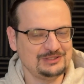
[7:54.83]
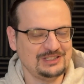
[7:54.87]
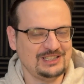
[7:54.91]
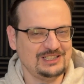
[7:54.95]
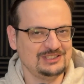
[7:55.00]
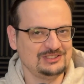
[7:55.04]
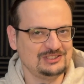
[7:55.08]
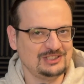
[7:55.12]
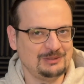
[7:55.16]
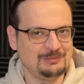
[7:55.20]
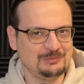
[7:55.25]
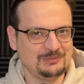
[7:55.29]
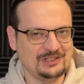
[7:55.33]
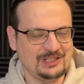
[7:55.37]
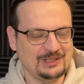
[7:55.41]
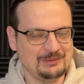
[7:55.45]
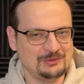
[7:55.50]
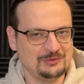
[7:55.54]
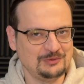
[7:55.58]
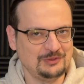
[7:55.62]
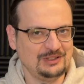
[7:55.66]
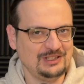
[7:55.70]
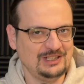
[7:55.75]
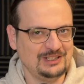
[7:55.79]
I sometimes
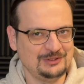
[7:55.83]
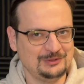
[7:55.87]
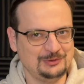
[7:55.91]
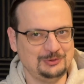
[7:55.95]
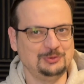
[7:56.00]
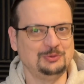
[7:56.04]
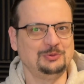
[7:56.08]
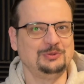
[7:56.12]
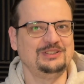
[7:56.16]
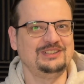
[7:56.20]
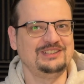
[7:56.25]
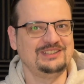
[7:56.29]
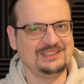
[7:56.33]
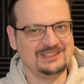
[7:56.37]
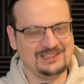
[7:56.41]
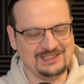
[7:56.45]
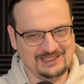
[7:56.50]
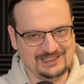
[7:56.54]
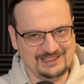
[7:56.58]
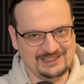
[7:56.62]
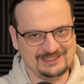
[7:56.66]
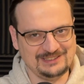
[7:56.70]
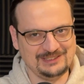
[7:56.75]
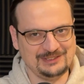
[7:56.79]
forgot to
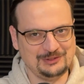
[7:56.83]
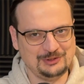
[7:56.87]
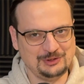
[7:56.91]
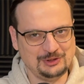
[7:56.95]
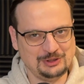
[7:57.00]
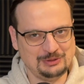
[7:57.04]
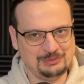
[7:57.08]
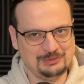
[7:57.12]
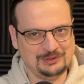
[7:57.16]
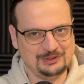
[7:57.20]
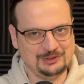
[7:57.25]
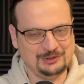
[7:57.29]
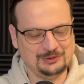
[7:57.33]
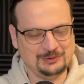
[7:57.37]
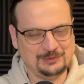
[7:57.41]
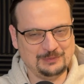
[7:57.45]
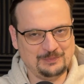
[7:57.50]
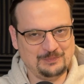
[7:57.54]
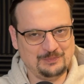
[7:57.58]
clear the terminal.